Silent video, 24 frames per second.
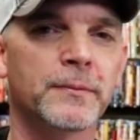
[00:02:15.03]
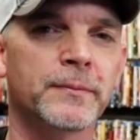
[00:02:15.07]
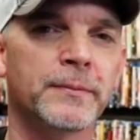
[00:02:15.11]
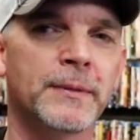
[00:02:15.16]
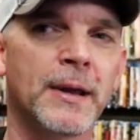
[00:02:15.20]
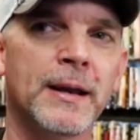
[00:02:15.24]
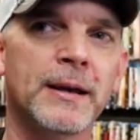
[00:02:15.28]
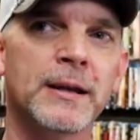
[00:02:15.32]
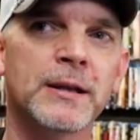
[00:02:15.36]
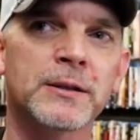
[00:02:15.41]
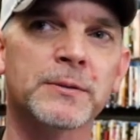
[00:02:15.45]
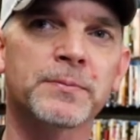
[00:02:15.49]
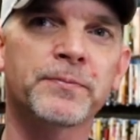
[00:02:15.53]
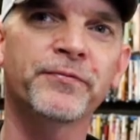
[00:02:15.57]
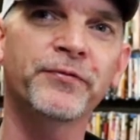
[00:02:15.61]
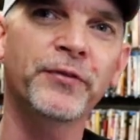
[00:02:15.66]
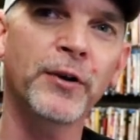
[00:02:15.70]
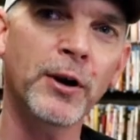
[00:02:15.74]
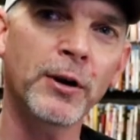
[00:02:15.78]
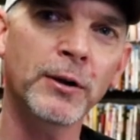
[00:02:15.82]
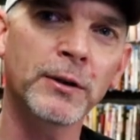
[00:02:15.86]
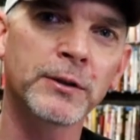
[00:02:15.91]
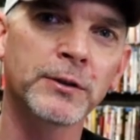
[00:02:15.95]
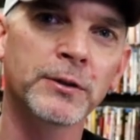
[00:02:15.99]
that is
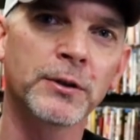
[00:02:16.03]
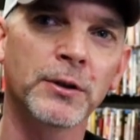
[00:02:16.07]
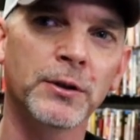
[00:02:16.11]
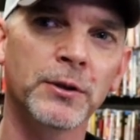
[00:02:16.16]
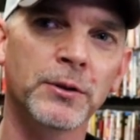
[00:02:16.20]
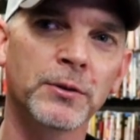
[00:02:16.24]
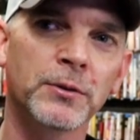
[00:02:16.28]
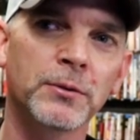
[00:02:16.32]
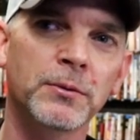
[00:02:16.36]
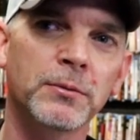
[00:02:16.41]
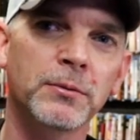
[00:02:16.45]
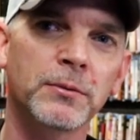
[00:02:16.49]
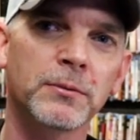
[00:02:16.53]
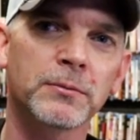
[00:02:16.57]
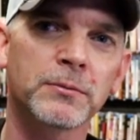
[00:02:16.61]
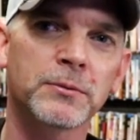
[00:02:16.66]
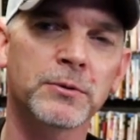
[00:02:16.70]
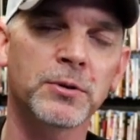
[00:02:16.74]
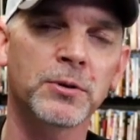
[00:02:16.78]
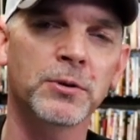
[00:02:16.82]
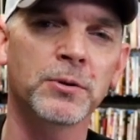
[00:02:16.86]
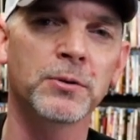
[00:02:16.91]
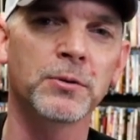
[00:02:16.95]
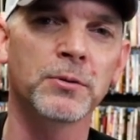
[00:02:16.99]
fairly new
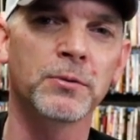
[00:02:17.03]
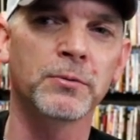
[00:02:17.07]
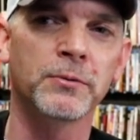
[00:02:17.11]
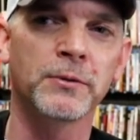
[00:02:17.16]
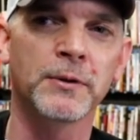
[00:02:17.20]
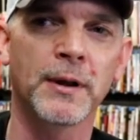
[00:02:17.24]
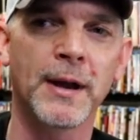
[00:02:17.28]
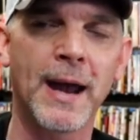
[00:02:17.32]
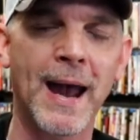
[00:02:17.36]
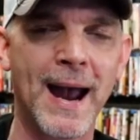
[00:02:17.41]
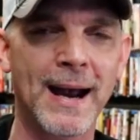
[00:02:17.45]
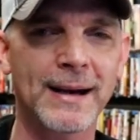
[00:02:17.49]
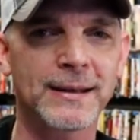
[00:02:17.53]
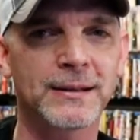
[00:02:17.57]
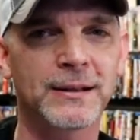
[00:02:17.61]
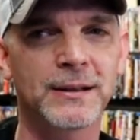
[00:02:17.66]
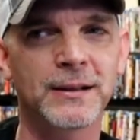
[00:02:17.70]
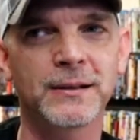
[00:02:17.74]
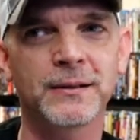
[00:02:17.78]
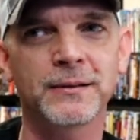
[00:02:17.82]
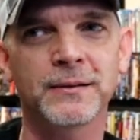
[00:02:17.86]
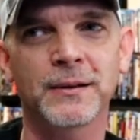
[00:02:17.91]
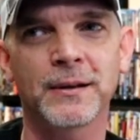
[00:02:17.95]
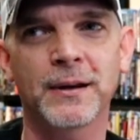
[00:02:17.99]
to
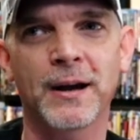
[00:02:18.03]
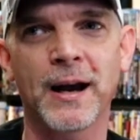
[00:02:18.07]
acting,